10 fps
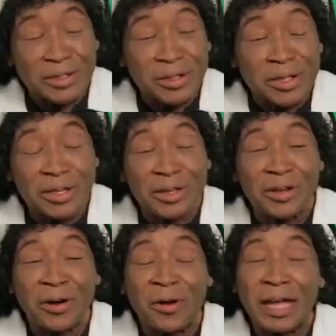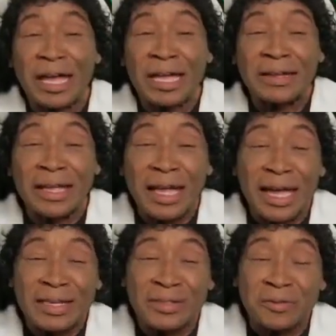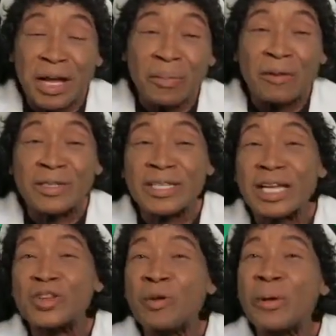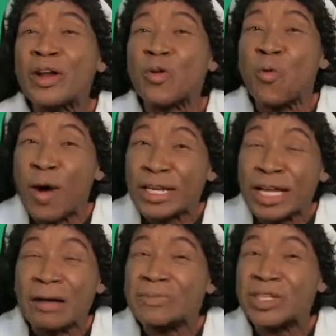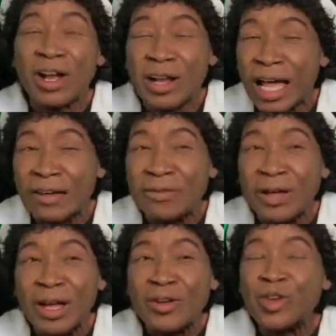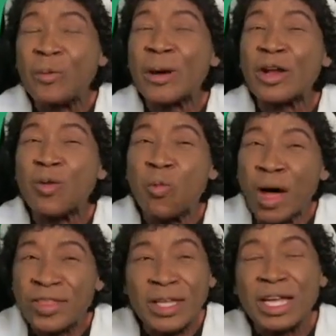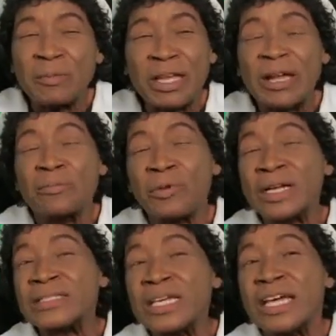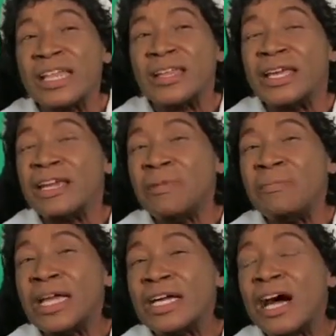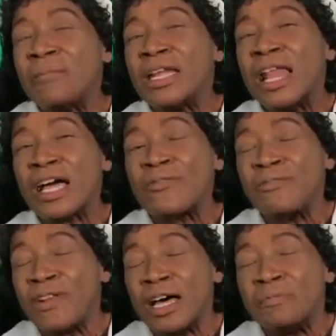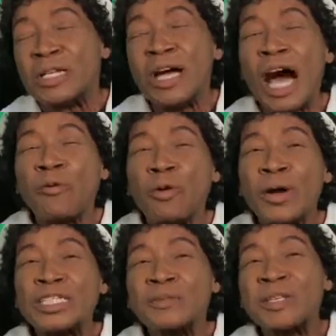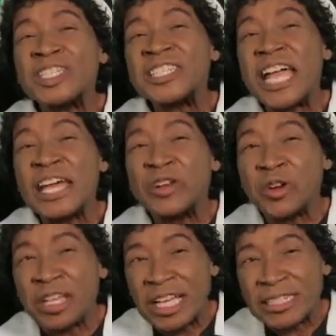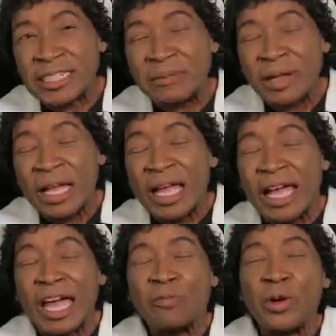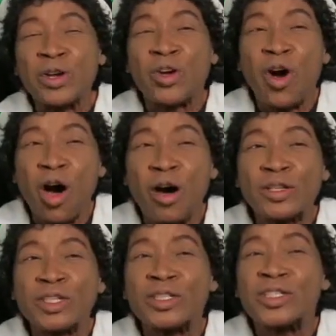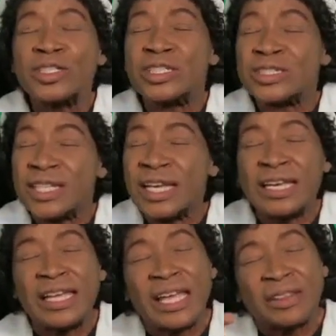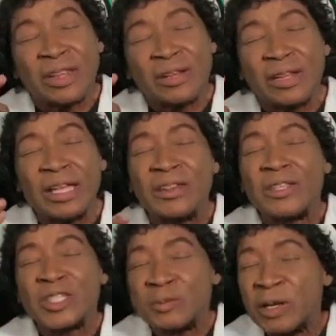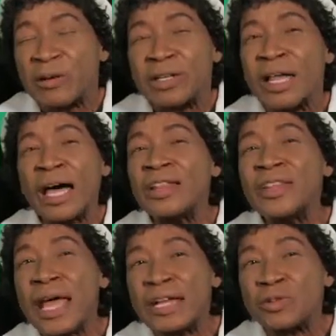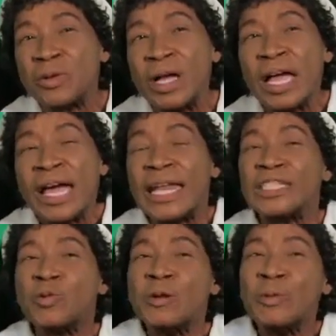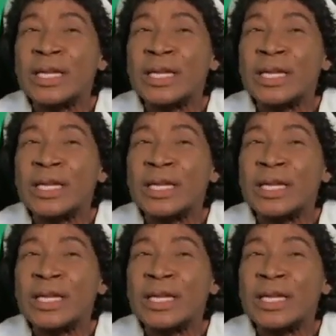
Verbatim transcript: is good. You know, and as the rabbi was saying, no matter what comes in our life, no matter what the enemy brings, the enemy may come in like a flood, but God will raise up a standard against him. Amen. And we're called to, to see it in the in the spirit, not in the natural. And as we